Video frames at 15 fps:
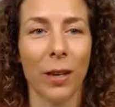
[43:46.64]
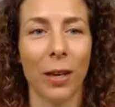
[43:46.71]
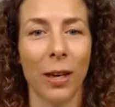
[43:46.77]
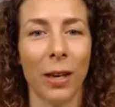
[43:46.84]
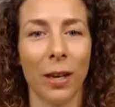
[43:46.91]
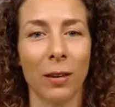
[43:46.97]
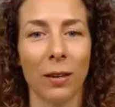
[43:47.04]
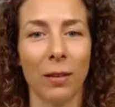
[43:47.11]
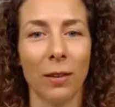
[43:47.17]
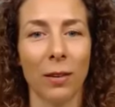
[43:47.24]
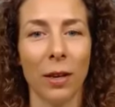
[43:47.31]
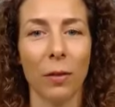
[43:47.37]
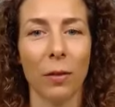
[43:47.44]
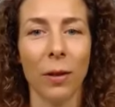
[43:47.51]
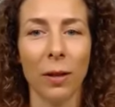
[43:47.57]
And
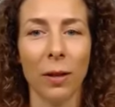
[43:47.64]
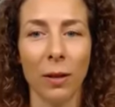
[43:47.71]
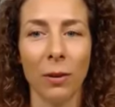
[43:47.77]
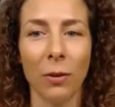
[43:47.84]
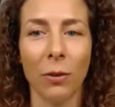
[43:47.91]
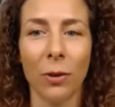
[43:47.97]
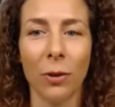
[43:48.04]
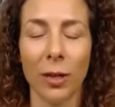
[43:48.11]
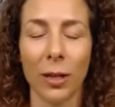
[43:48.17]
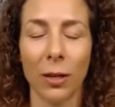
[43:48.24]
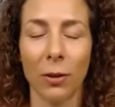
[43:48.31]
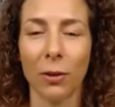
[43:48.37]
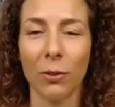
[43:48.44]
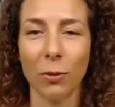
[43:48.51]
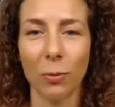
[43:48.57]
I think yin yoga can
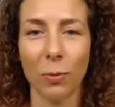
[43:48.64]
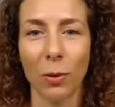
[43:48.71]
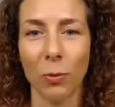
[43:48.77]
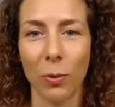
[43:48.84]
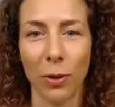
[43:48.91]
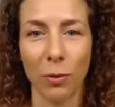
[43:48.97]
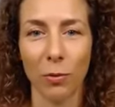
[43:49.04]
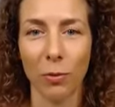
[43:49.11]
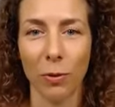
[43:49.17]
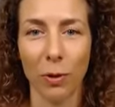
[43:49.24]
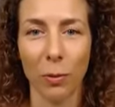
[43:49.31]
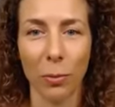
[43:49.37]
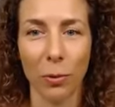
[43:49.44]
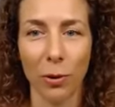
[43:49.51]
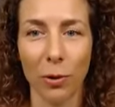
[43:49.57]
also be a
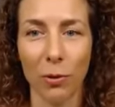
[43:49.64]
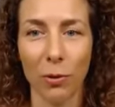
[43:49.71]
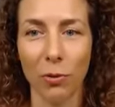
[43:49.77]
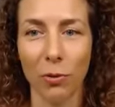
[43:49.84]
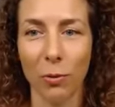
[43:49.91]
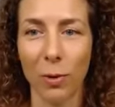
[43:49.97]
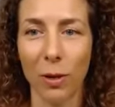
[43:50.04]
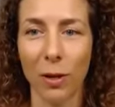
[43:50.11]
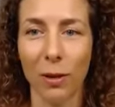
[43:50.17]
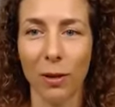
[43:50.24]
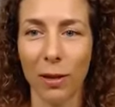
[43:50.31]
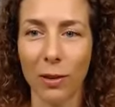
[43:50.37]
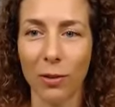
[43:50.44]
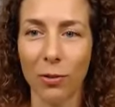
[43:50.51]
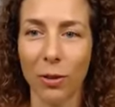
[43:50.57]
wonderful approach to
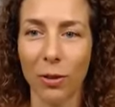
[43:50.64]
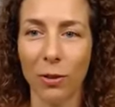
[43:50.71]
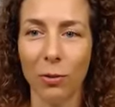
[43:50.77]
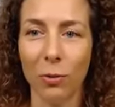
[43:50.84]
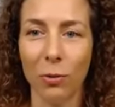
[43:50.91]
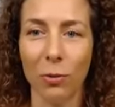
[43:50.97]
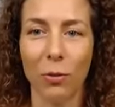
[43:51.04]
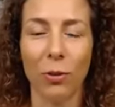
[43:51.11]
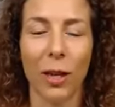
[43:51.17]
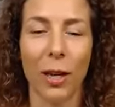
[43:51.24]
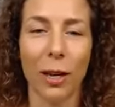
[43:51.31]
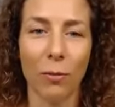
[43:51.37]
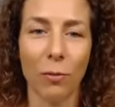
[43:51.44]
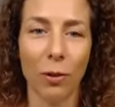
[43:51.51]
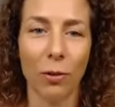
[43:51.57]
meditation to
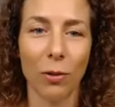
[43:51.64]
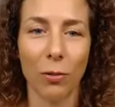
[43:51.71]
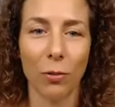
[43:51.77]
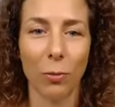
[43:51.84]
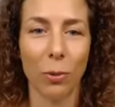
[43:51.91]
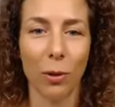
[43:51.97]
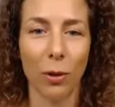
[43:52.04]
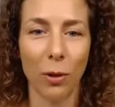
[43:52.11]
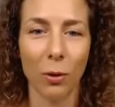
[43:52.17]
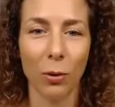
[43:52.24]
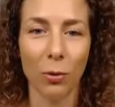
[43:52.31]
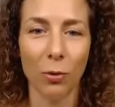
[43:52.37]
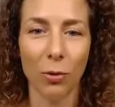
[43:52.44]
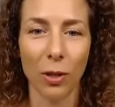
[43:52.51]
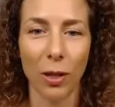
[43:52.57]
dive into a
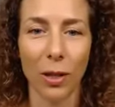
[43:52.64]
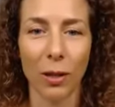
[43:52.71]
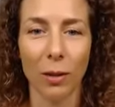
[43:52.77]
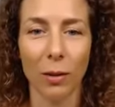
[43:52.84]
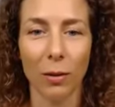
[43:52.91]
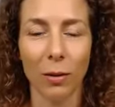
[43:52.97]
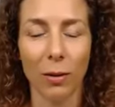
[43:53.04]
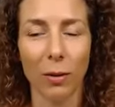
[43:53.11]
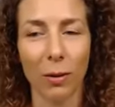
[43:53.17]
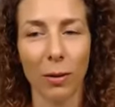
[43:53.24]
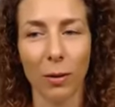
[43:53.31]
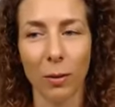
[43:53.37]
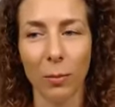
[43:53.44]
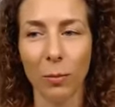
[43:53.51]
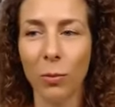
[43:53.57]
pose and
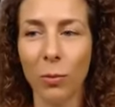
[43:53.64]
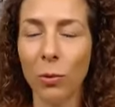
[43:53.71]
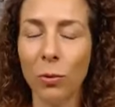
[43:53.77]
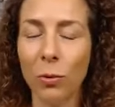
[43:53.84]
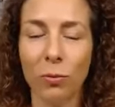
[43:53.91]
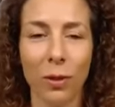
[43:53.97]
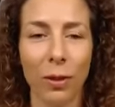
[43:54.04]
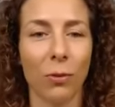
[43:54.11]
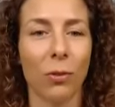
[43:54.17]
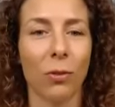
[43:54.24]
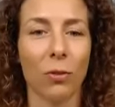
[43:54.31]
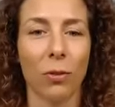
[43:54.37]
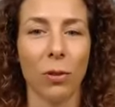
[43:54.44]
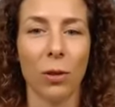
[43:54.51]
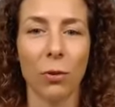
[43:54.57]
um, move very
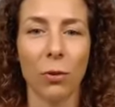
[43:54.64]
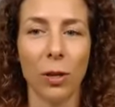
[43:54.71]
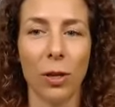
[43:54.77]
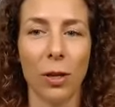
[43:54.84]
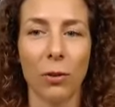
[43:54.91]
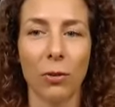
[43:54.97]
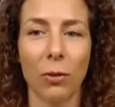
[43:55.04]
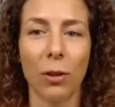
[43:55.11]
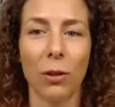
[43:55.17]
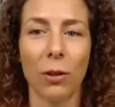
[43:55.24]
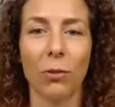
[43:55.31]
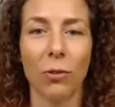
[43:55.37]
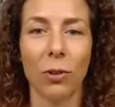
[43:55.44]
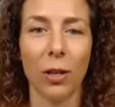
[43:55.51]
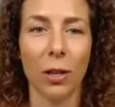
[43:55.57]
slowly. And you can
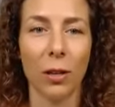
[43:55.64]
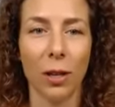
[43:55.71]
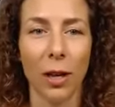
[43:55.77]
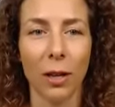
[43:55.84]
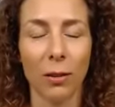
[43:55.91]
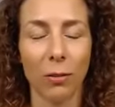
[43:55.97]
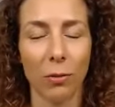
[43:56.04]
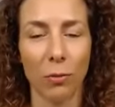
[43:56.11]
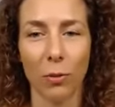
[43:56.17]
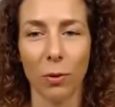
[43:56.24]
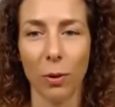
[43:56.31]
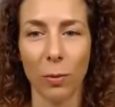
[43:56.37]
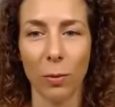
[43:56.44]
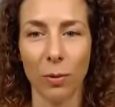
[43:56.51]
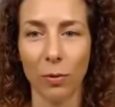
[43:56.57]
also take that as a
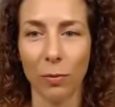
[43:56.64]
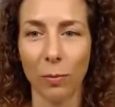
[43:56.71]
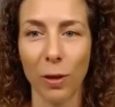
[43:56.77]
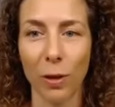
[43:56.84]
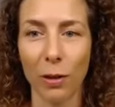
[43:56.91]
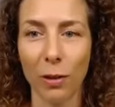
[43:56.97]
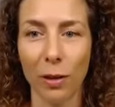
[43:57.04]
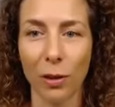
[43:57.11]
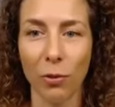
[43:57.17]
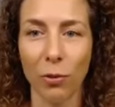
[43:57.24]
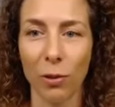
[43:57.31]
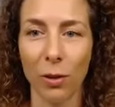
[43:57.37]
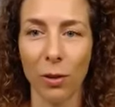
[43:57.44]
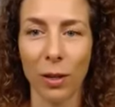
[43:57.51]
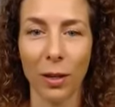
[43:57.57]
form of
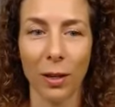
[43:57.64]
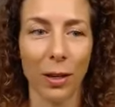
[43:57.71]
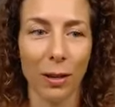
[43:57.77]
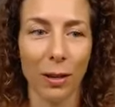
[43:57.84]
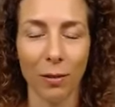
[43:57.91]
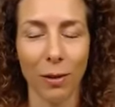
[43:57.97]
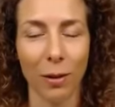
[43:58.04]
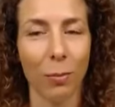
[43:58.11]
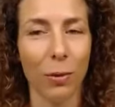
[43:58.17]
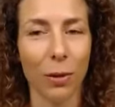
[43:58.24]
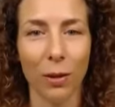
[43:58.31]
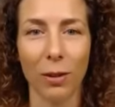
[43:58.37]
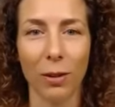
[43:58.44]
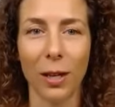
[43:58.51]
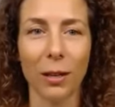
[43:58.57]
meditation and get deeply
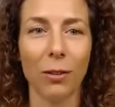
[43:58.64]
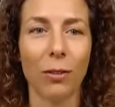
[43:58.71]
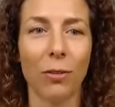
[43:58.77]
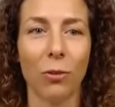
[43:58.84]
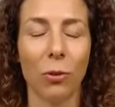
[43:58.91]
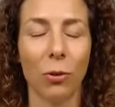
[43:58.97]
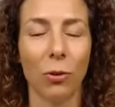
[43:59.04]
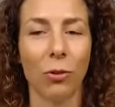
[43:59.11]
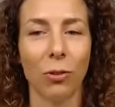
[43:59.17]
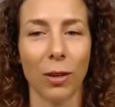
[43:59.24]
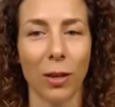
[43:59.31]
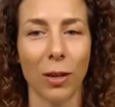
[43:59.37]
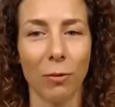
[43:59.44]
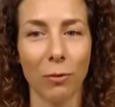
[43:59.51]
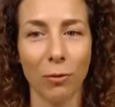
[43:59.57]
connected to
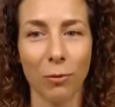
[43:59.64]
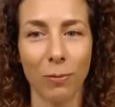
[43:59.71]
yourself.